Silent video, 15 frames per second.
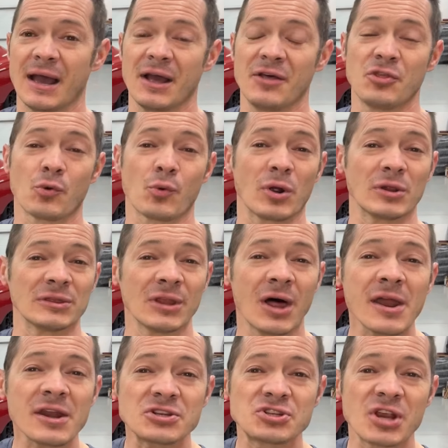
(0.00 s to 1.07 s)
there were a
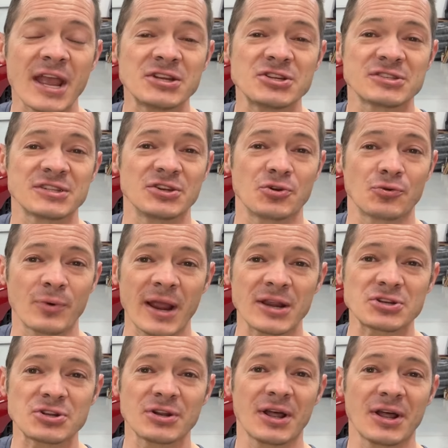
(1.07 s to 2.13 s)
lot of changes in
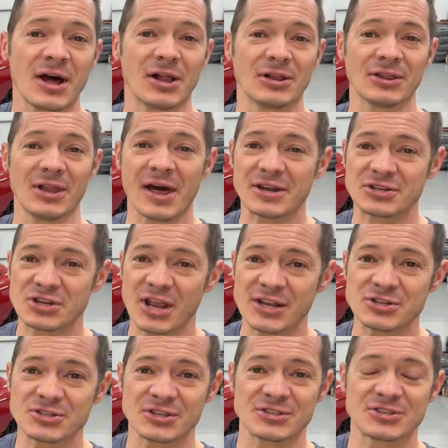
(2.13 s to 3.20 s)
direction, a lot of
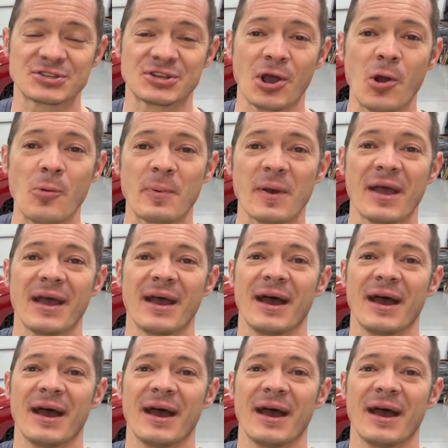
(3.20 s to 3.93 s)
changes in scope.